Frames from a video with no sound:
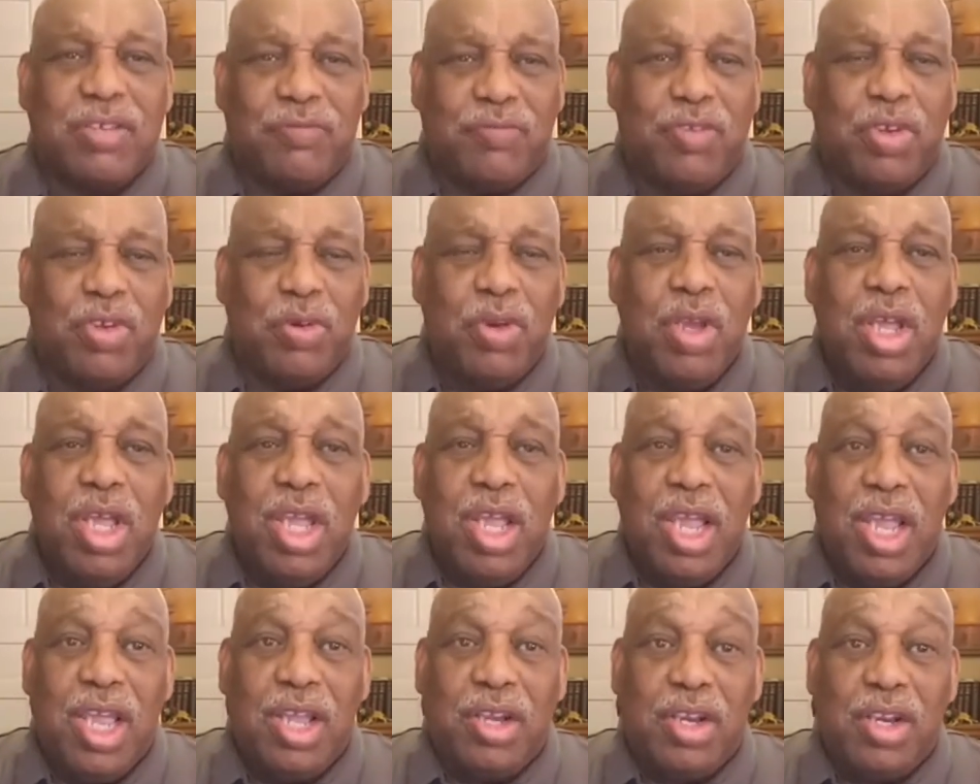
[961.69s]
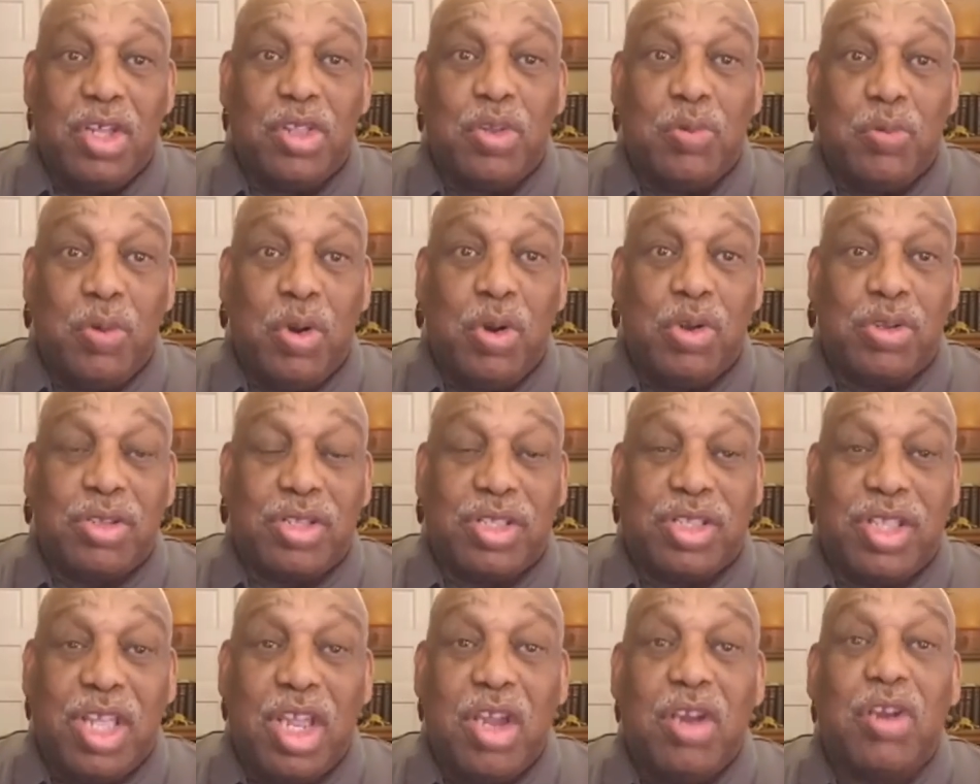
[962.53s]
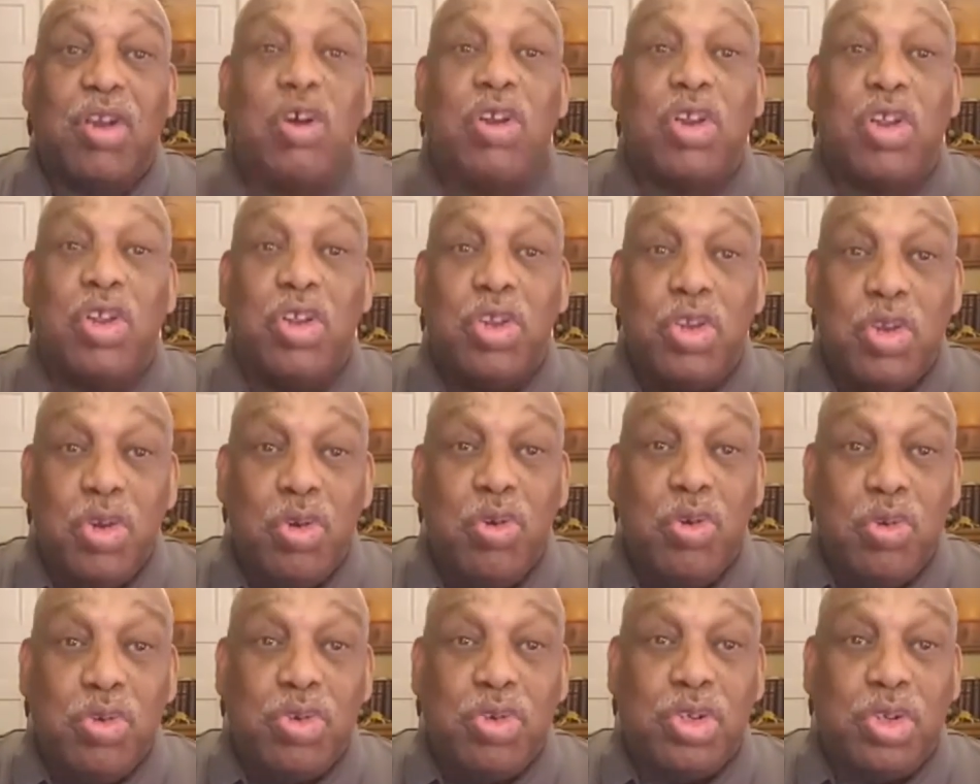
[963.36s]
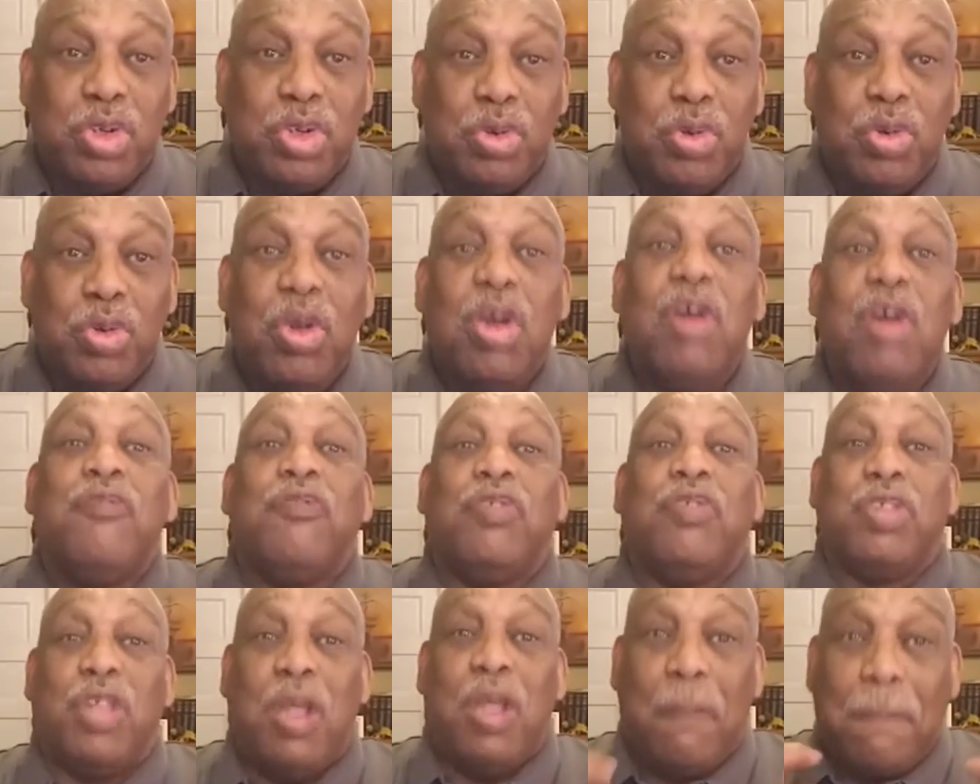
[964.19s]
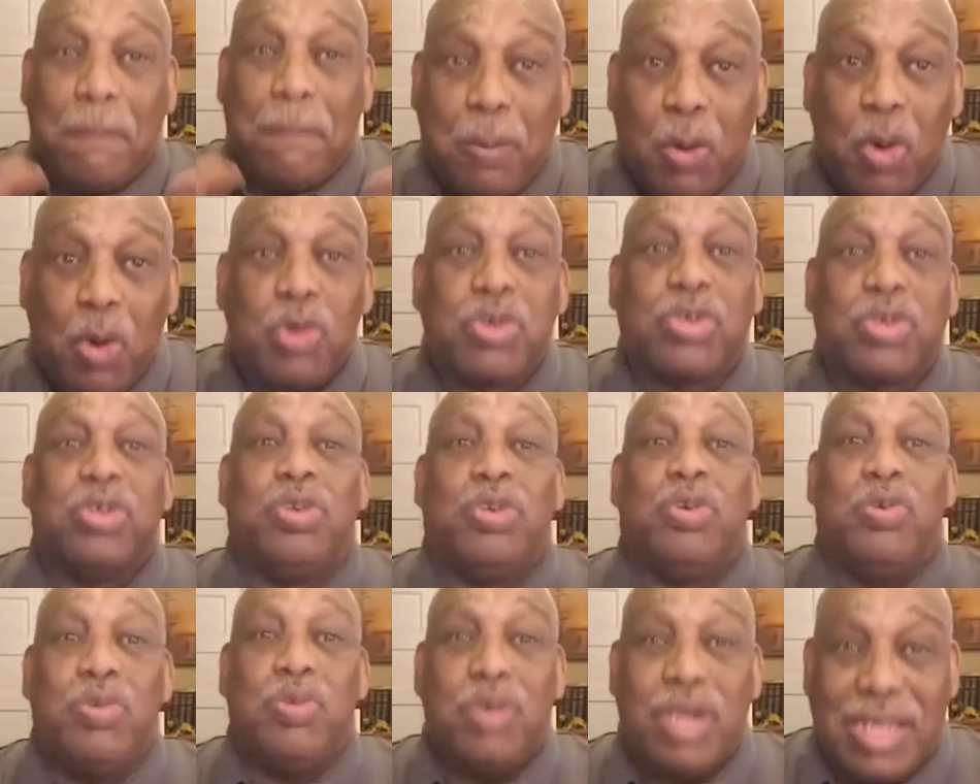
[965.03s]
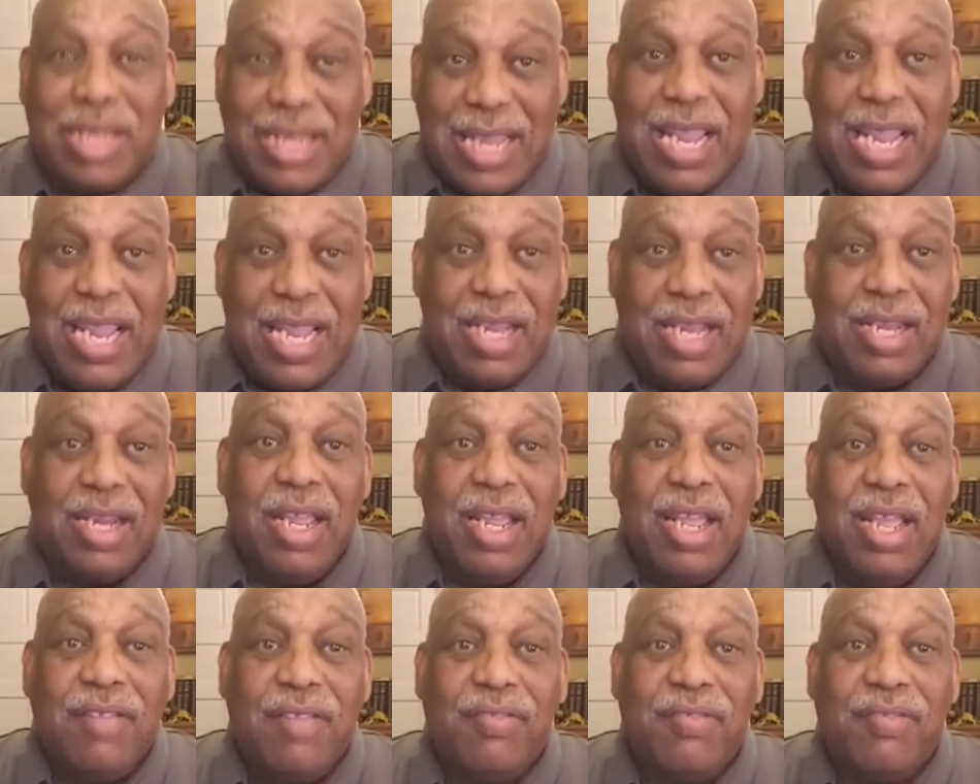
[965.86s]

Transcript: of you. In other words, they're going to use you for their personal gain.